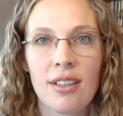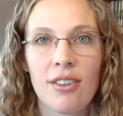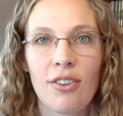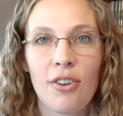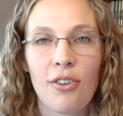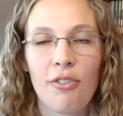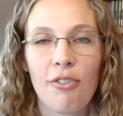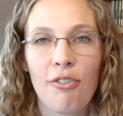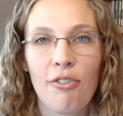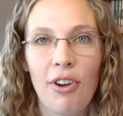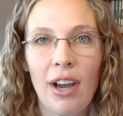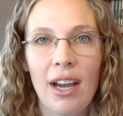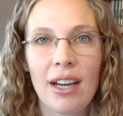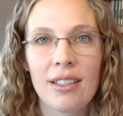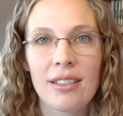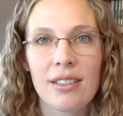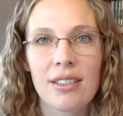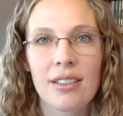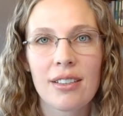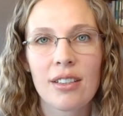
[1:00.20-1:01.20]
in the
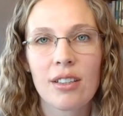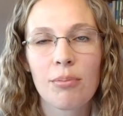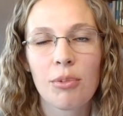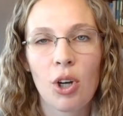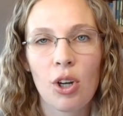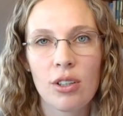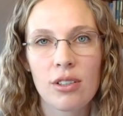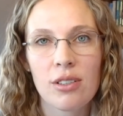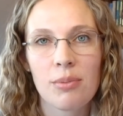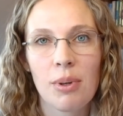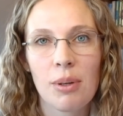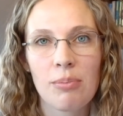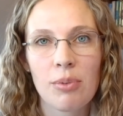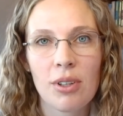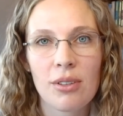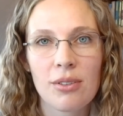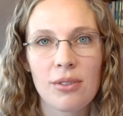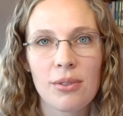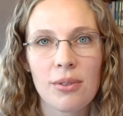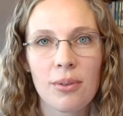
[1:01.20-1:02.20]
fat caused by
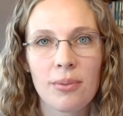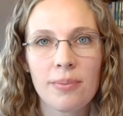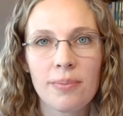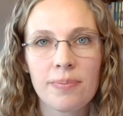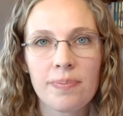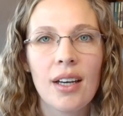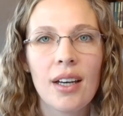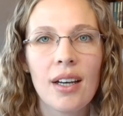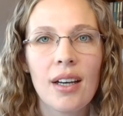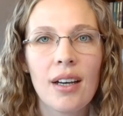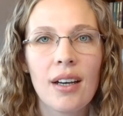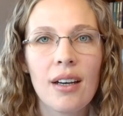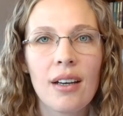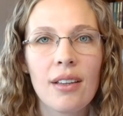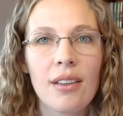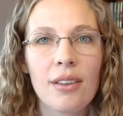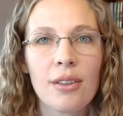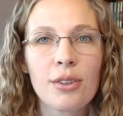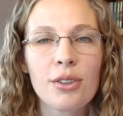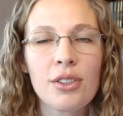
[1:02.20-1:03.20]
prednisone.
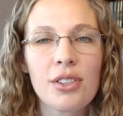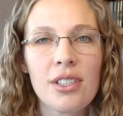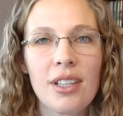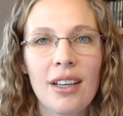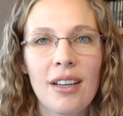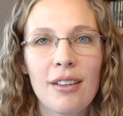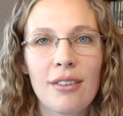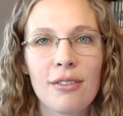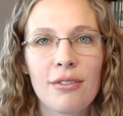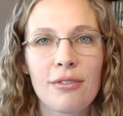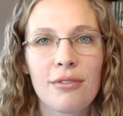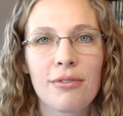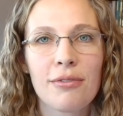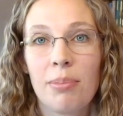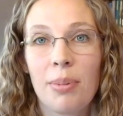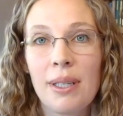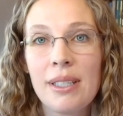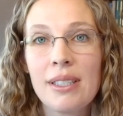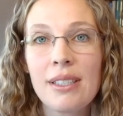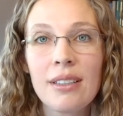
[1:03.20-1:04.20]
Others have
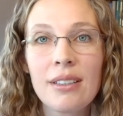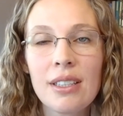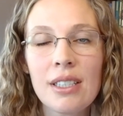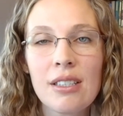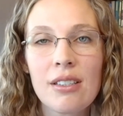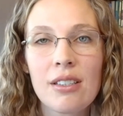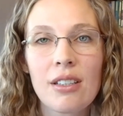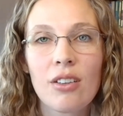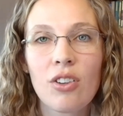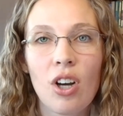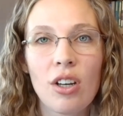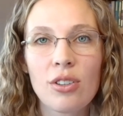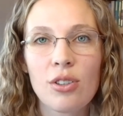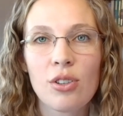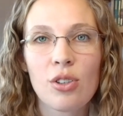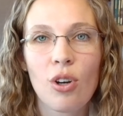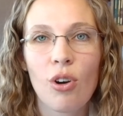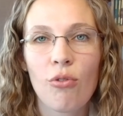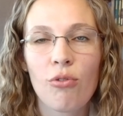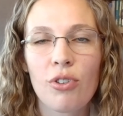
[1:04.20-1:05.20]
basically
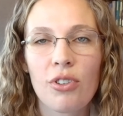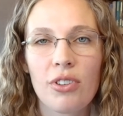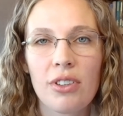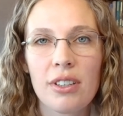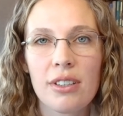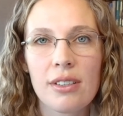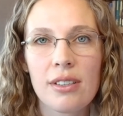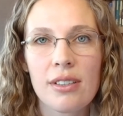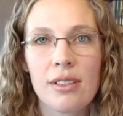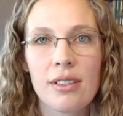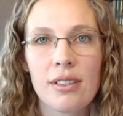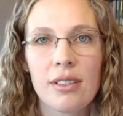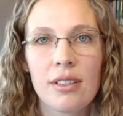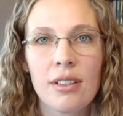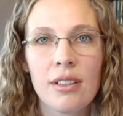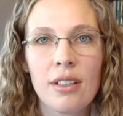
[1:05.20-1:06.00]
glossed over this.